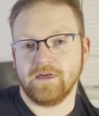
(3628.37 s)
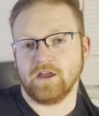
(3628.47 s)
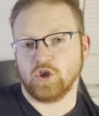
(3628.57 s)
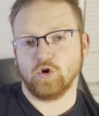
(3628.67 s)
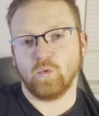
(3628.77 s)

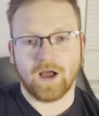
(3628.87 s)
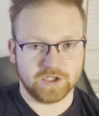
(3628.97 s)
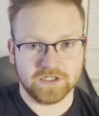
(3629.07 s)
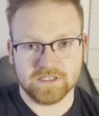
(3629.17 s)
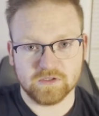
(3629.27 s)
that you
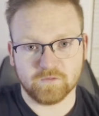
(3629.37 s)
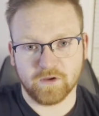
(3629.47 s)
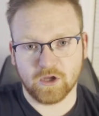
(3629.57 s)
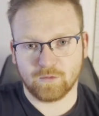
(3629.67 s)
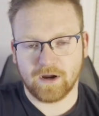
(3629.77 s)
watching this
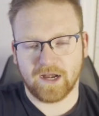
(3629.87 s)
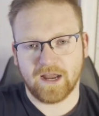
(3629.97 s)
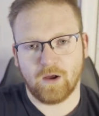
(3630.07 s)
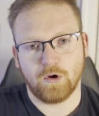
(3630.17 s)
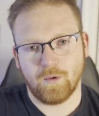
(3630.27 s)
video right
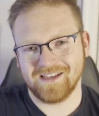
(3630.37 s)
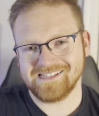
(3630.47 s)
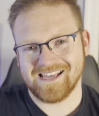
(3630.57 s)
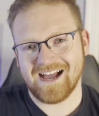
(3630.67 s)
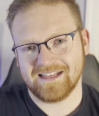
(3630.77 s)
now know
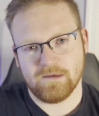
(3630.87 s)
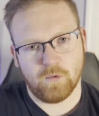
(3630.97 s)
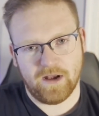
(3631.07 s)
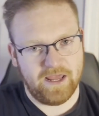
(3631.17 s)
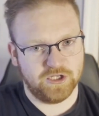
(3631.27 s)
exactly
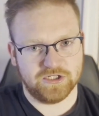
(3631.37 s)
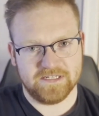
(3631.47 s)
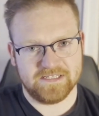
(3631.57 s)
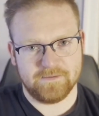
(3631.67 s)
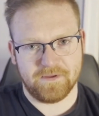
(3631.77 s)
what
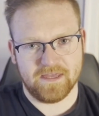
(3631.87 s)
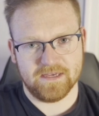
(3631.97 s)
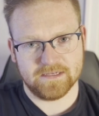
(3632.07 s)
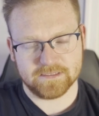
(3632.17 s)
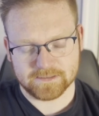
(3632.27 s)
HTTP
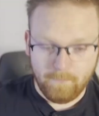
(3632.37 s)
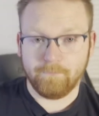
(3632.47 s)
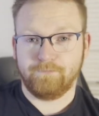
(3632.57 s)
is.